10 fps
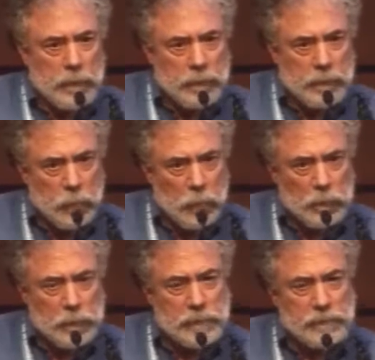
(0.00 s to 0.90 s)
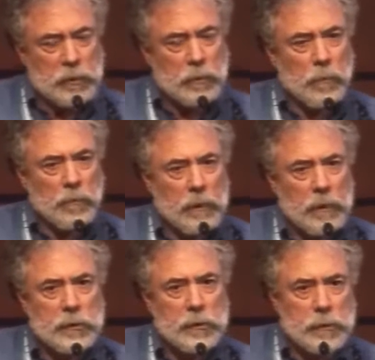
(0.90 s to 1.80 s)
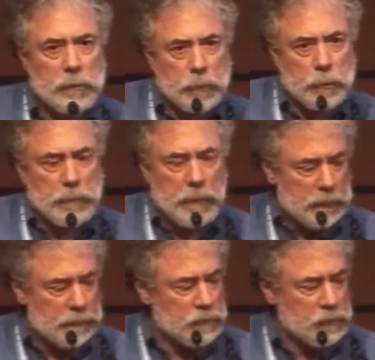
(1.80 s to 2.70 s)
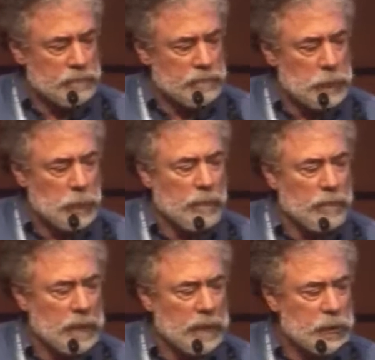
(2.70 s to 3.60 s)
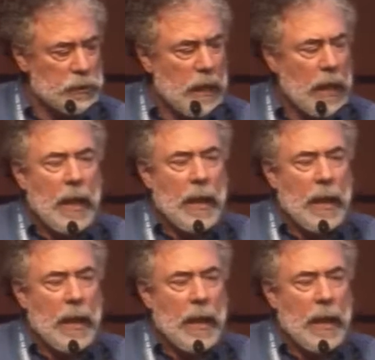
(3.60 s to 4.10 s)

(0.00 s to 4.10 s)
the tools of geomorphology, the perspectives of geomorphology,